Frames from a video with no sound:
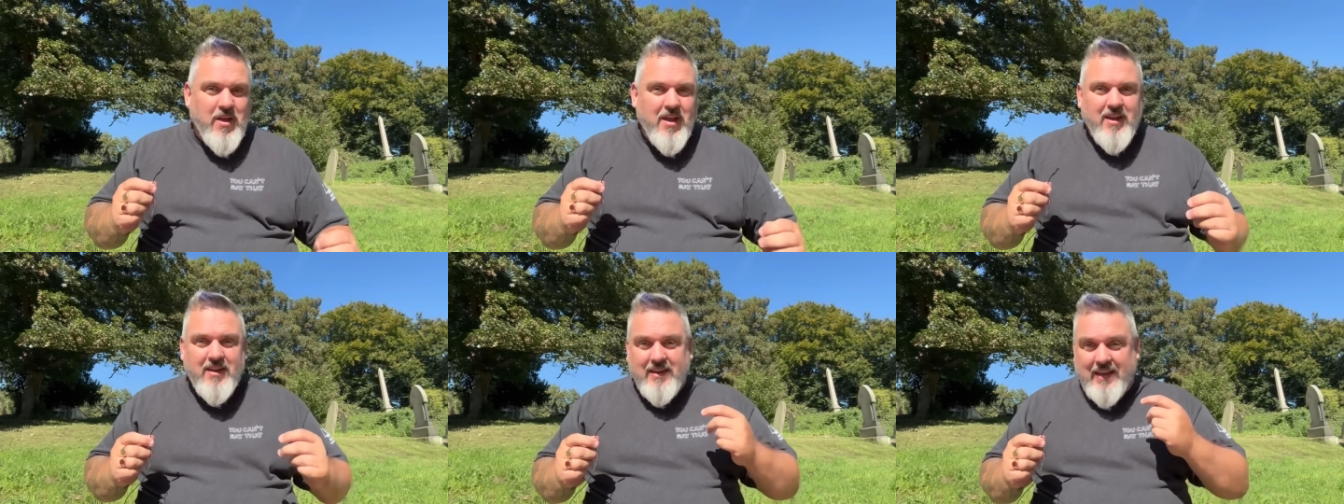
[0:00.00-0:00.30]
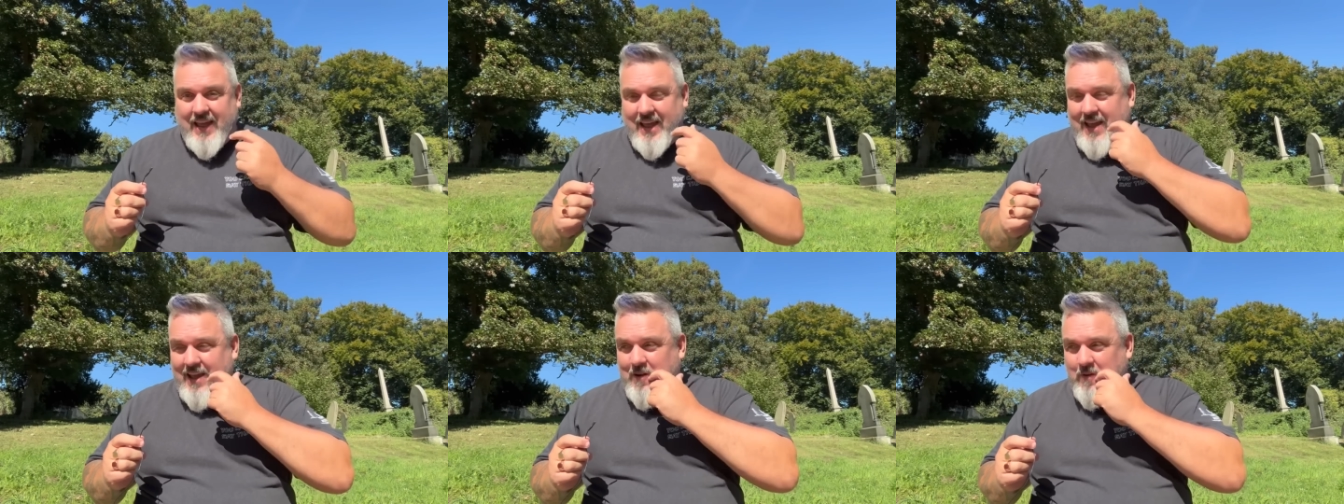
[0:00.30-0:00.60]

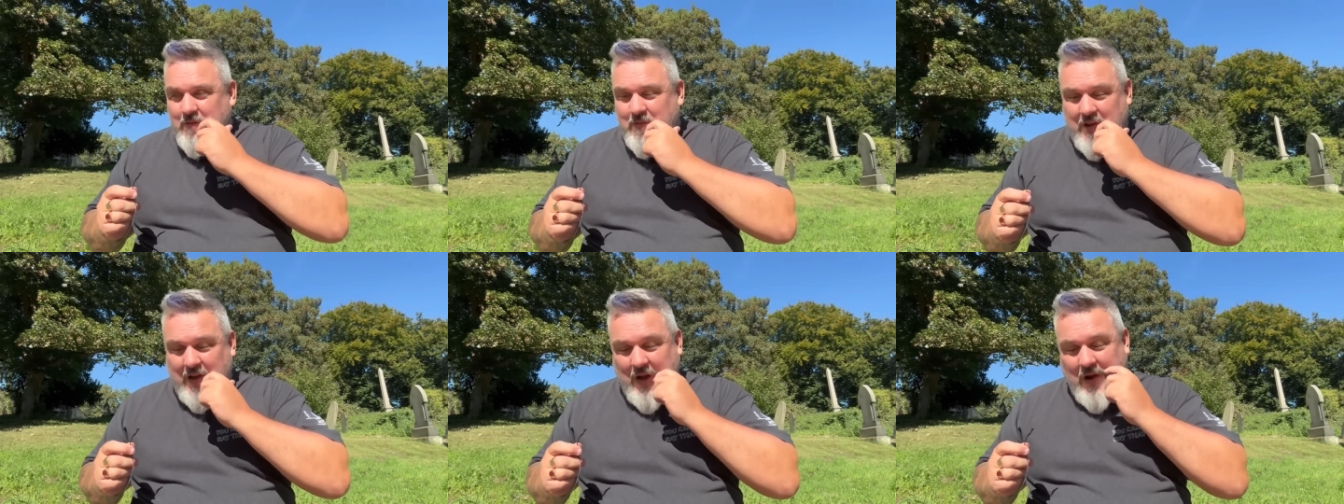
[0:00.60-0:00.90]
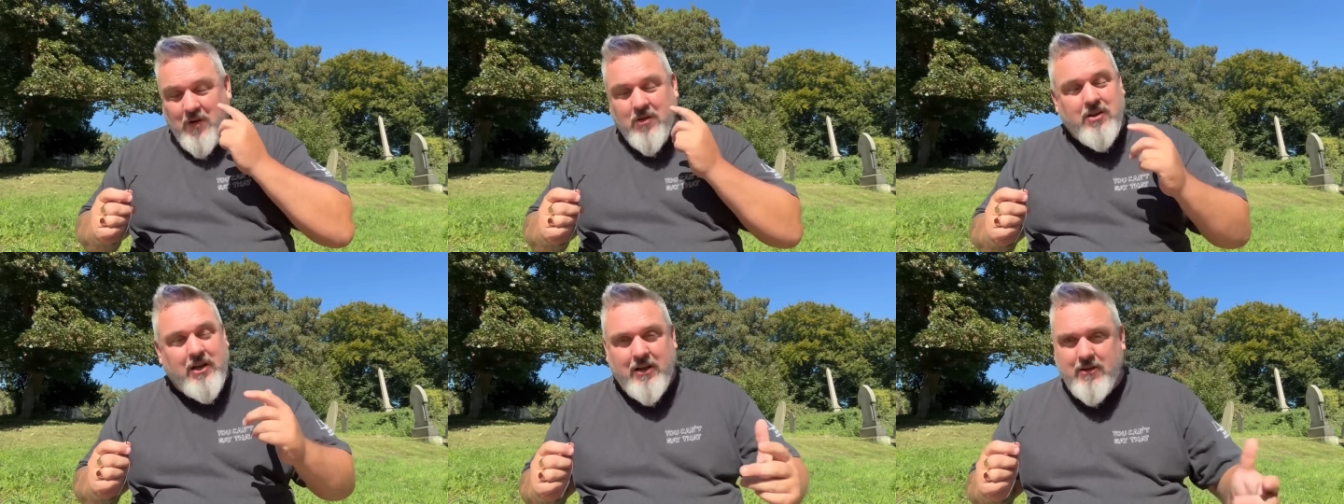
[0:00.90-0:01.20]
Now,
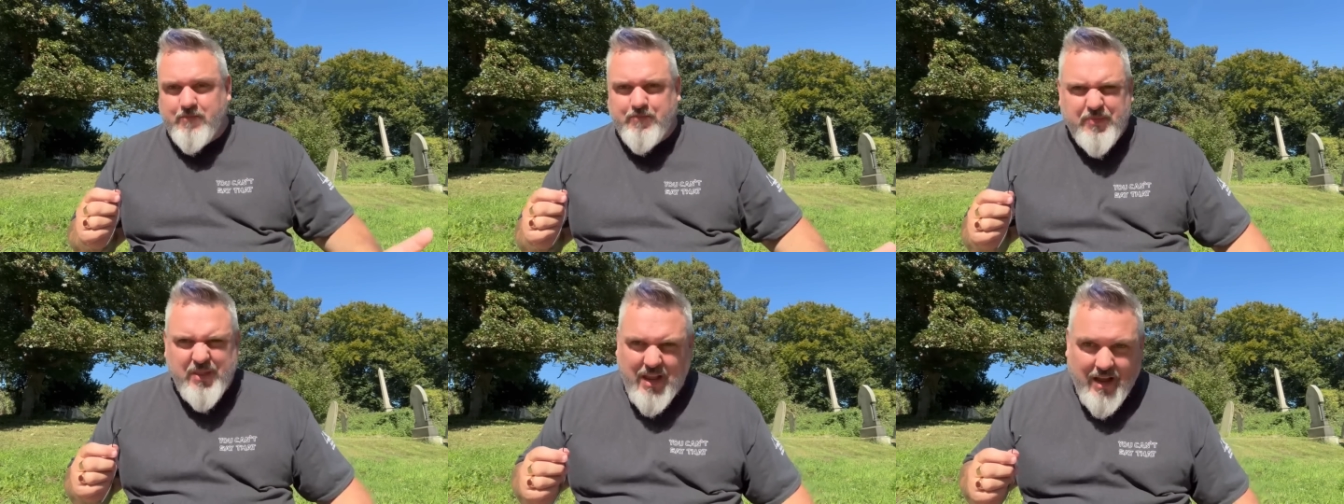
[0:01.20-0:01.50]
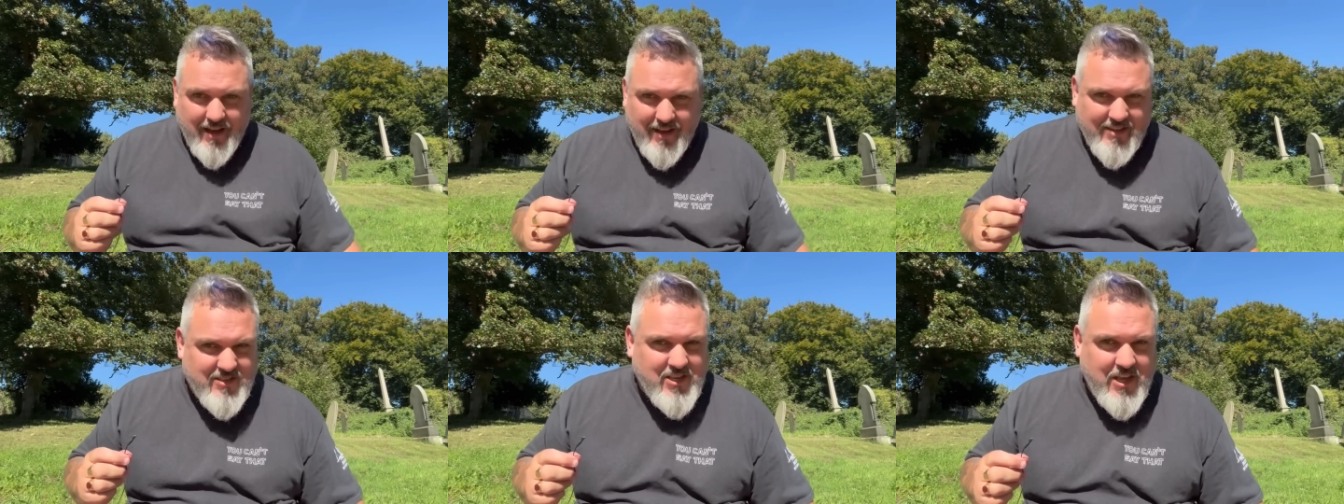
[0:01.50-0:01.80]

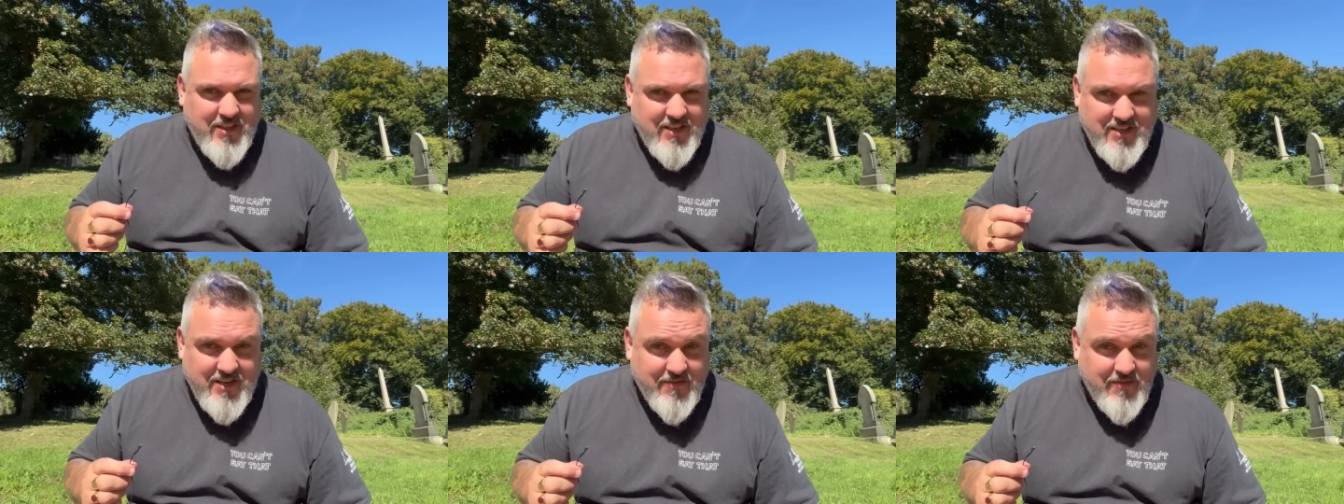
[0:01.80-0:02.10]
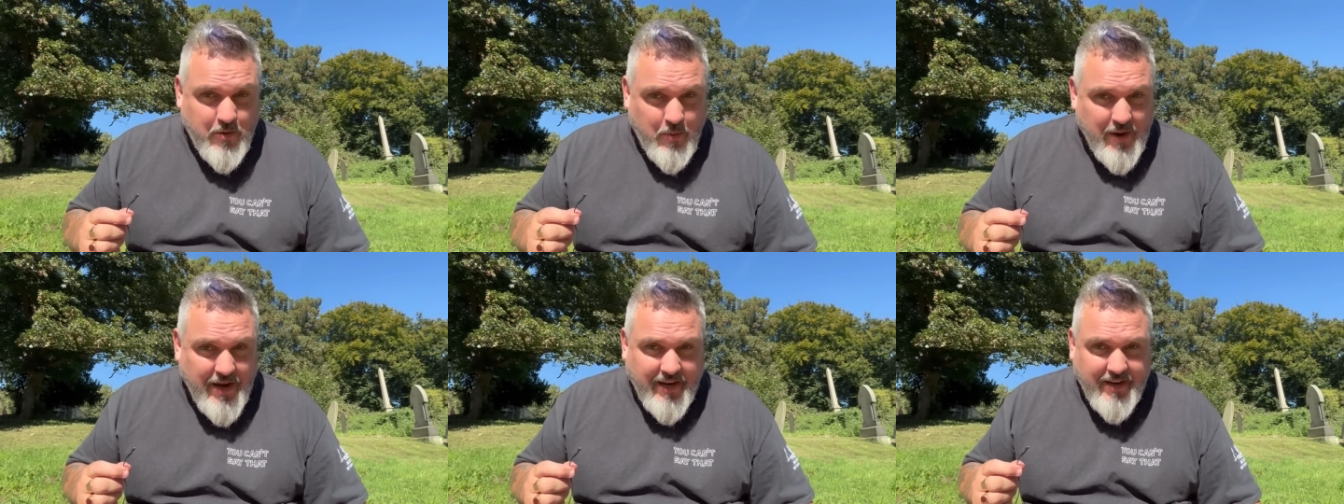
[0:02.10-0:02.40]
I say this every
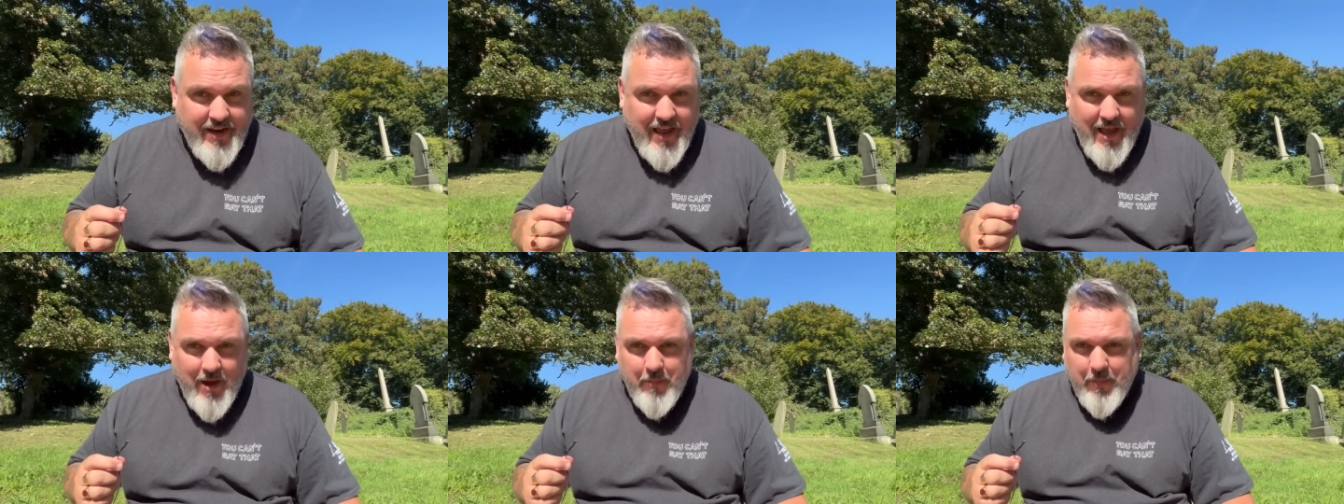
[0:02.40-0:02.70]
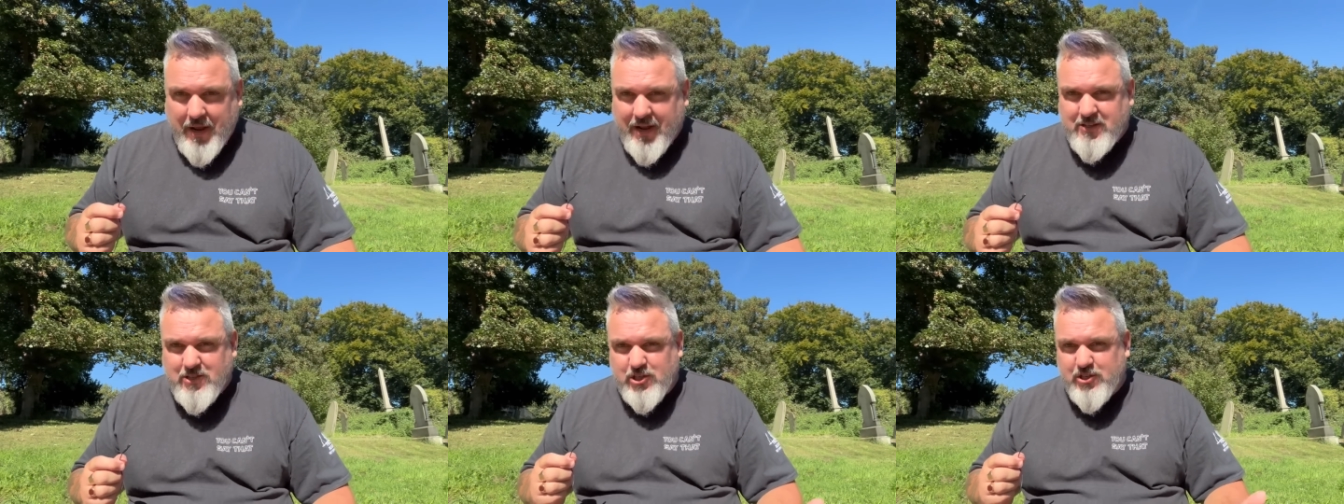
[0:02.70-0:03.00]
week now, but
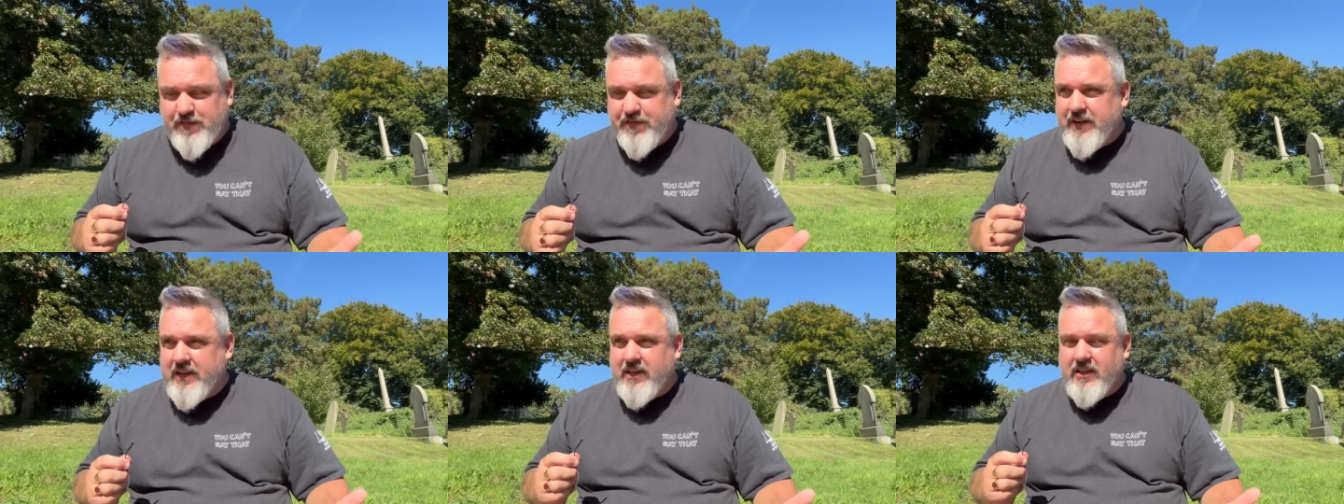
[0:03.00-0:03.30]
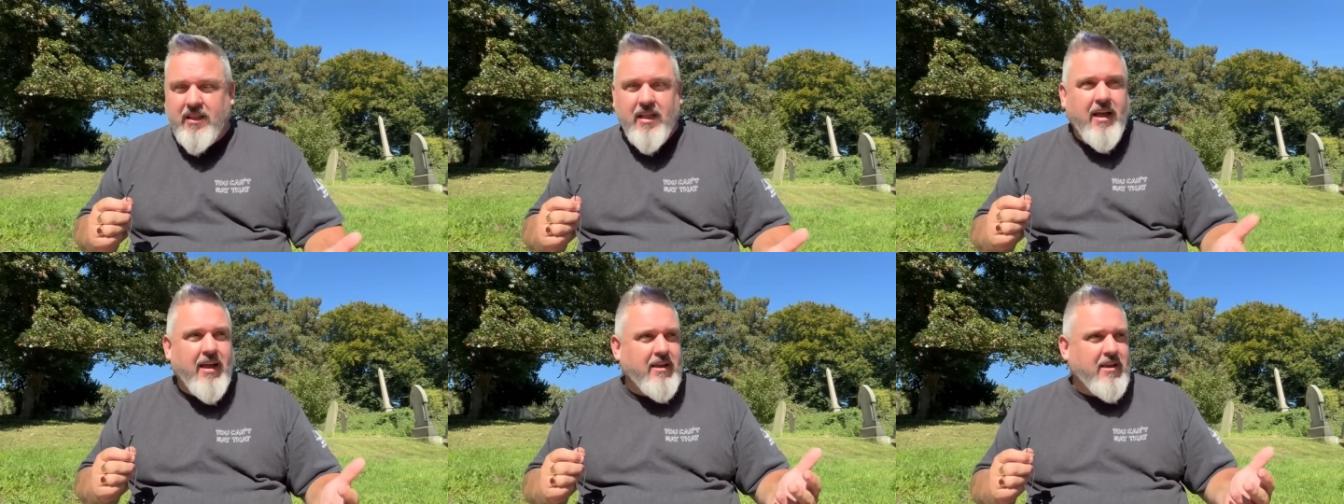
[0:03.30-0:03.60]
I just feel
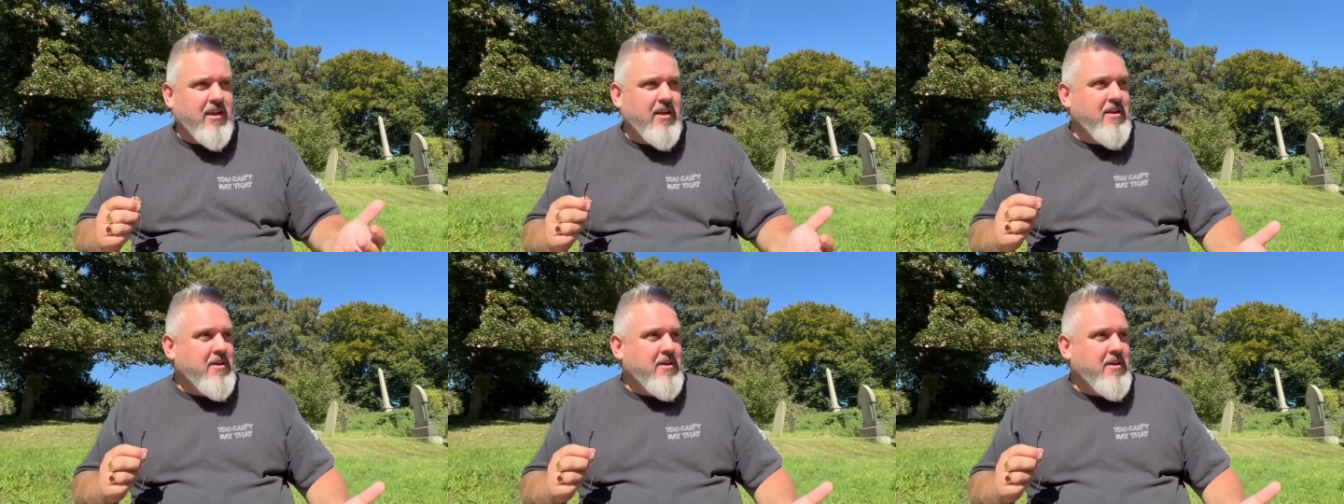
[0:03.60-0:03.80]
like